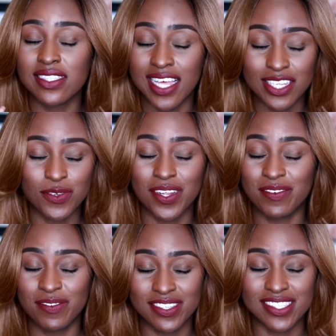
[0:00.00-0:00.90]
that's what
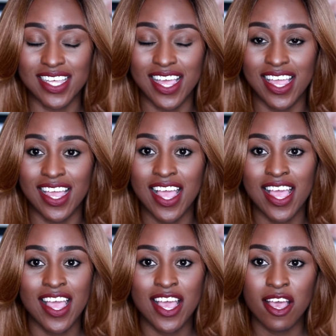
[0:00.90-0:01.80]
it feels like
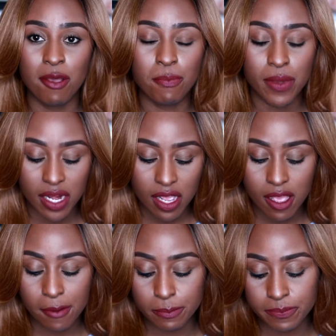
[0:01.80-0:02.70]
but
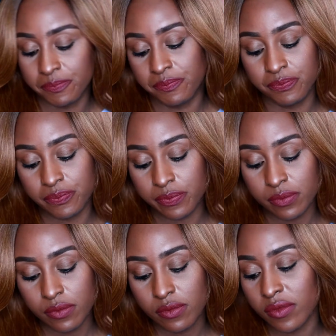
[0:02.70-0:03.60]
um
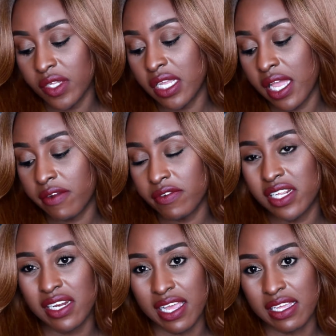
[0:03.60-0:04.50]
yeah i
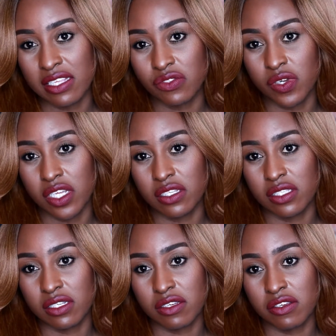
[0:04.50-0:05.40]
really like it it's really good
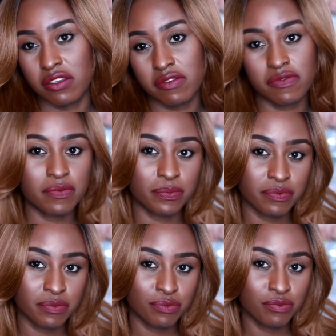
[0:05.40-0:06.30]
stuff
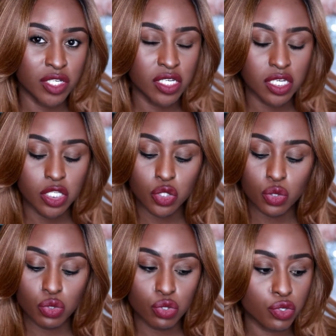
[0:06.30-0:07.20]
it's
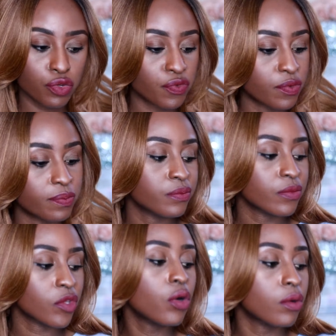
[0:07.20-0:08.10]
good stuff
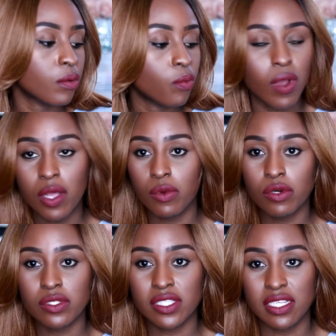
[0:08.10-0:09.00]
oh while we're
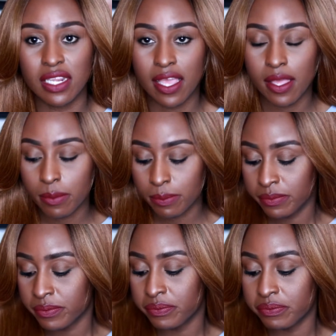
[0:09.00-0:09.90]
on skincare
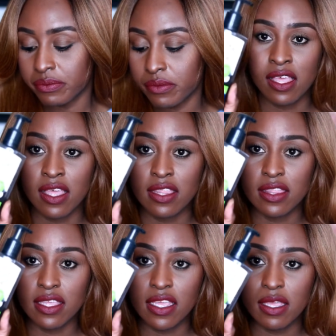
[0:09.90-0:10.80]

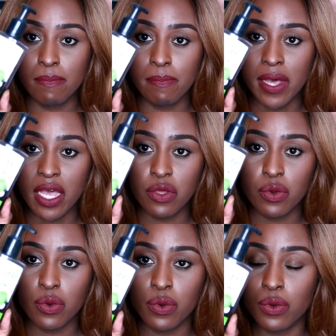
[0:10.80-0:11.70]
the
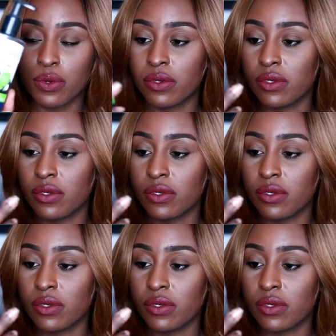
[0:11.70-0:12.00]
bio